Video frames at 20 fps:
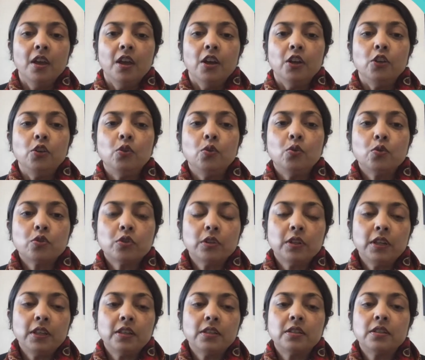
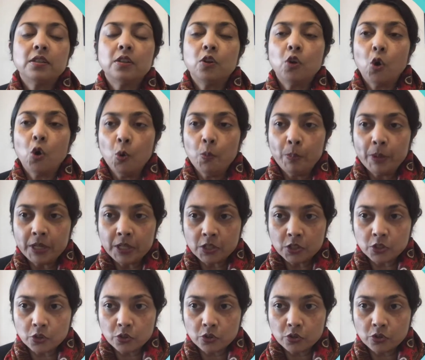Usually this is an open
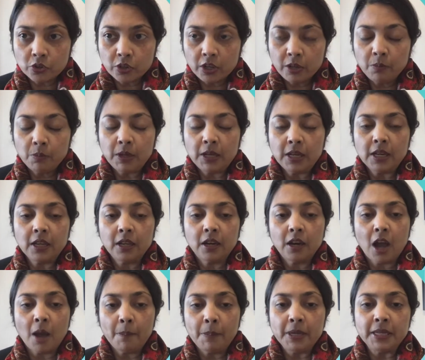surgery, meaning an
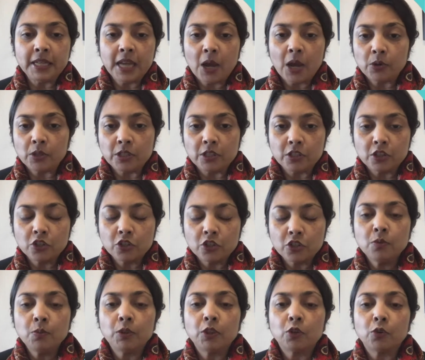up and down
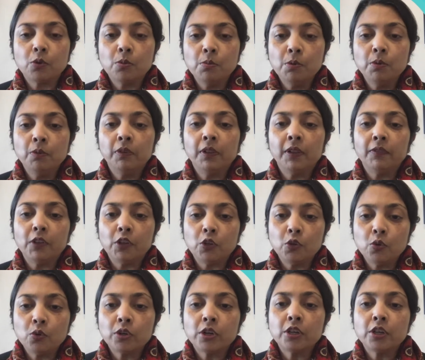incision with the removal of the
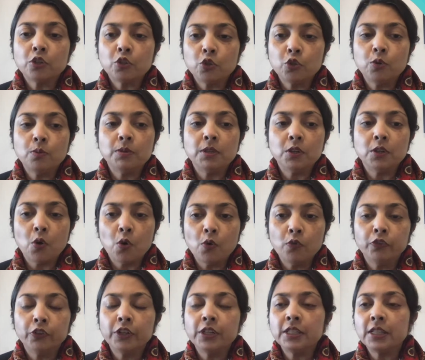uterus, tubes, and
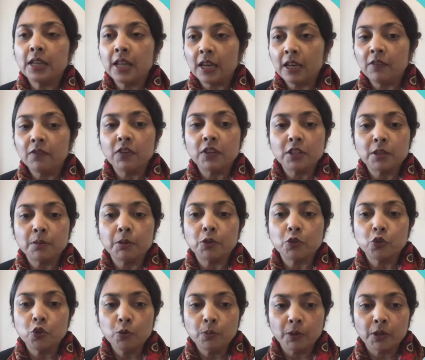ovaries and any visible
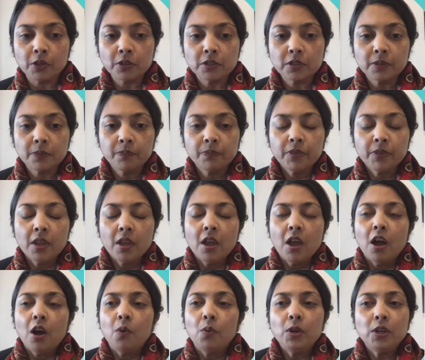tumors.
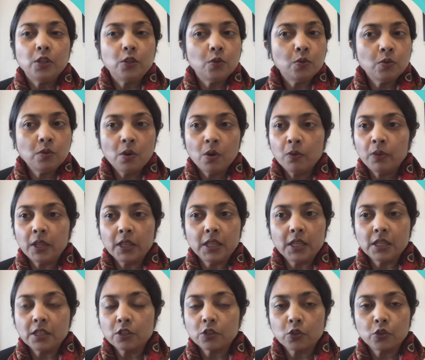We do know that
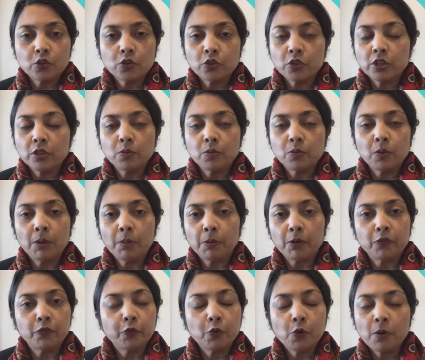these surgeries, when we
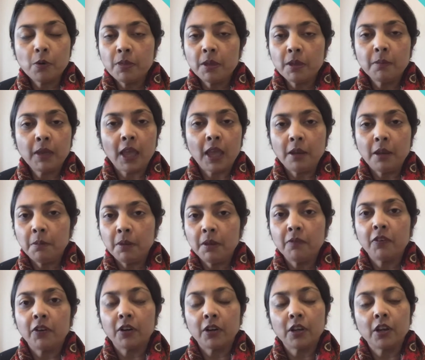perform them, can be
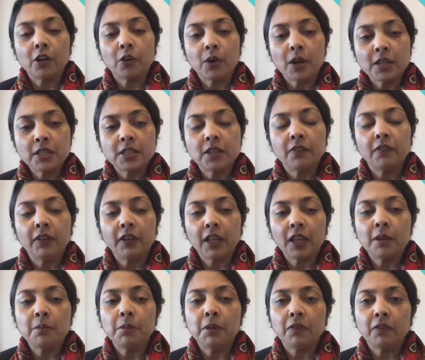very aggressive and
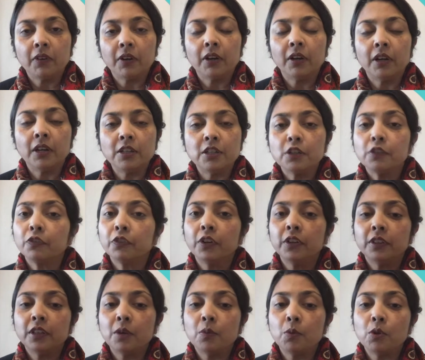can be very different
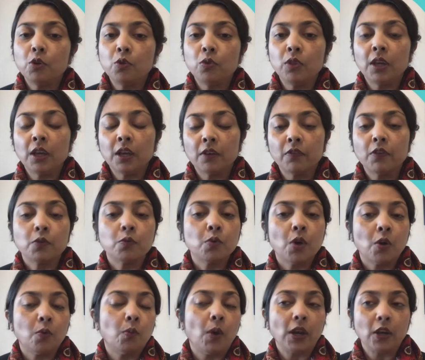than when you think of
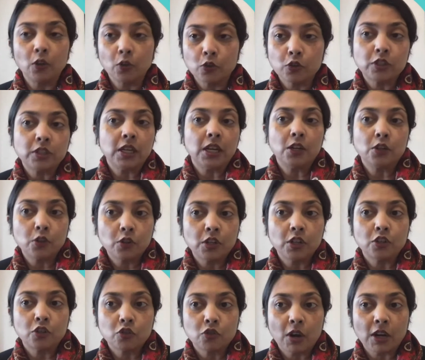a regular standard
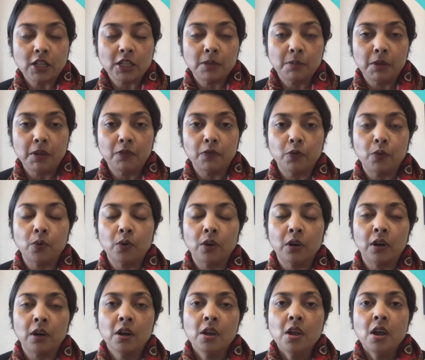hysterectomy
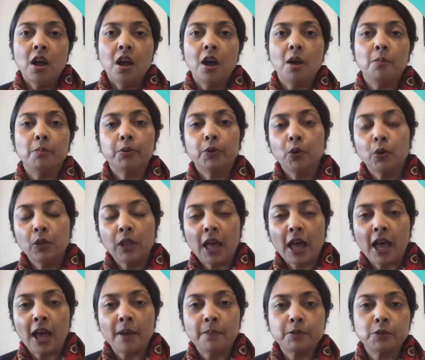for
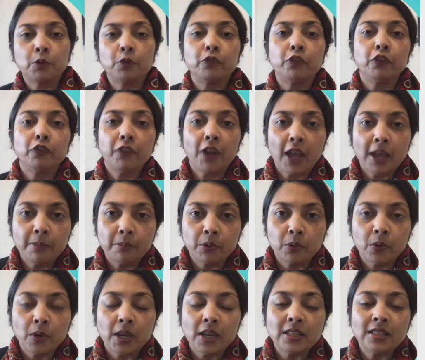prolapse or for
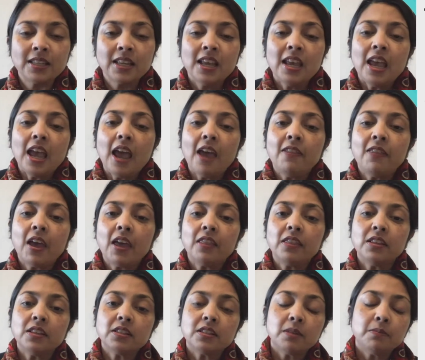fibroids, and that
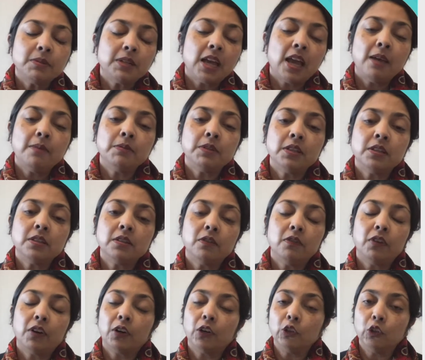this sometimes is a
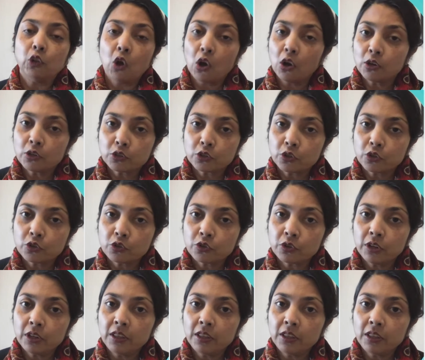very long surgery.